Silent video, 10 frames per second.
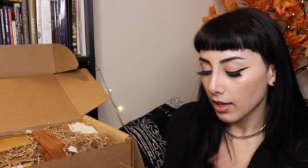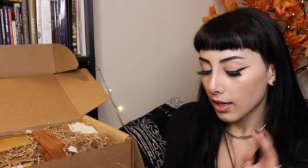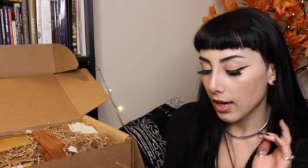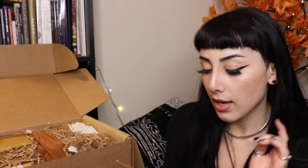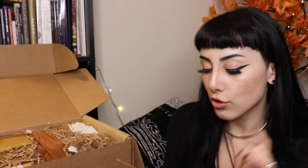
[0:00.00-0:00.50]

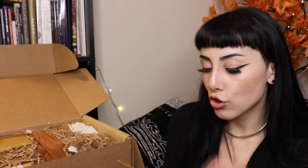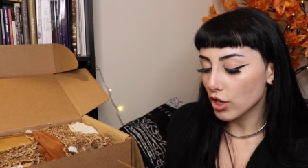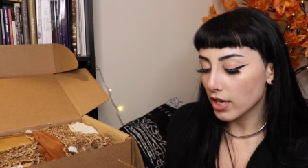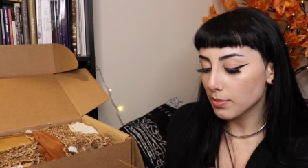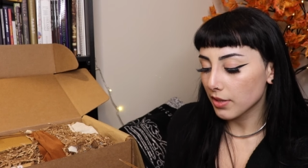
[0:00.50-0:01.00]
It has
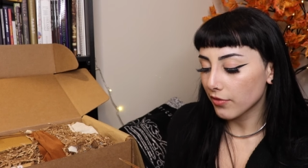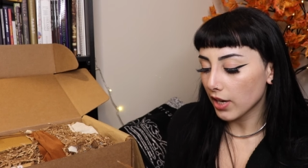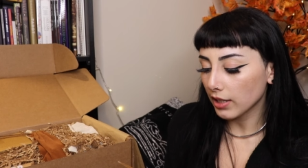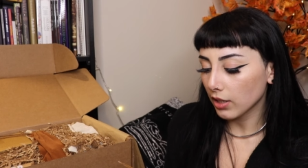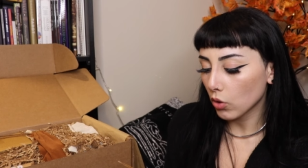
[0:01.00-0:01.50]
jasmine,
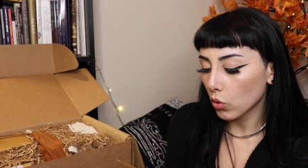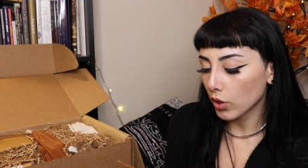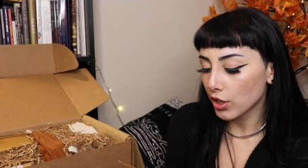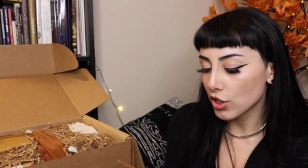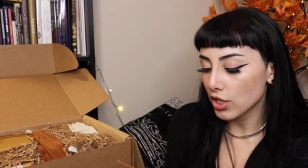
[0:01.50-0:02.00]
violet,
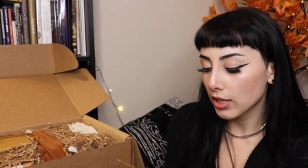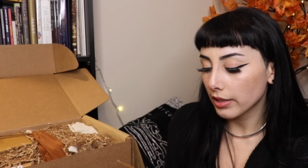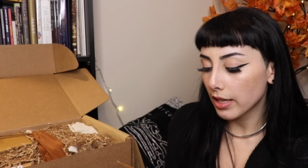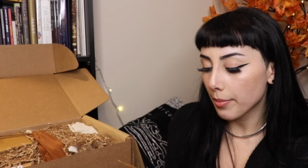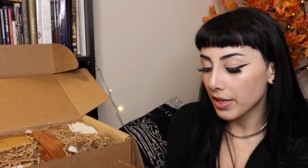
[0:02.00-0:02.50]
orange,
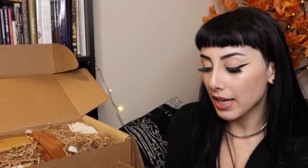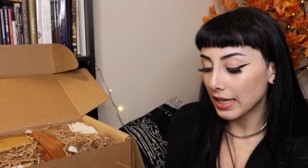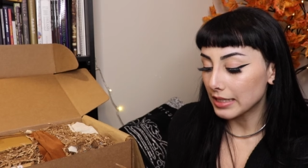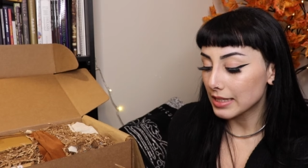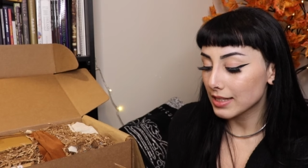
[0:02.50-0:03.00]
lemon,
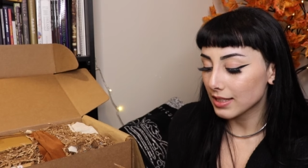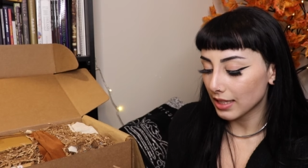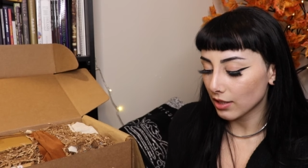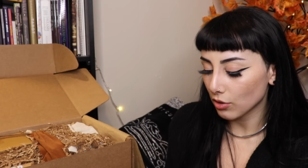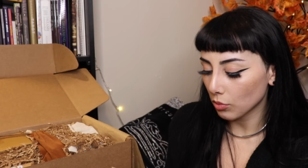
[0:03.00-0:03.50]
and
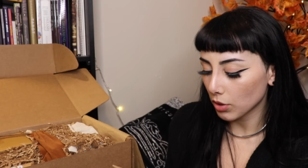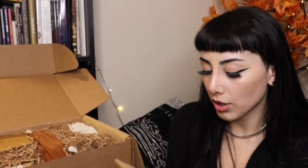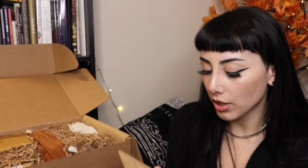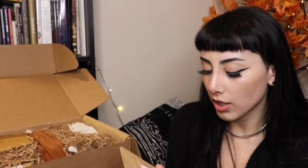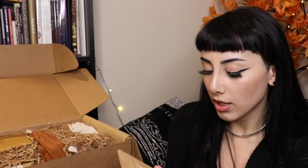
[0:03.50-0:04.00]

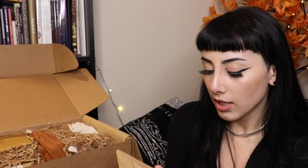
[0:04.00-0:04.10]
sandalwood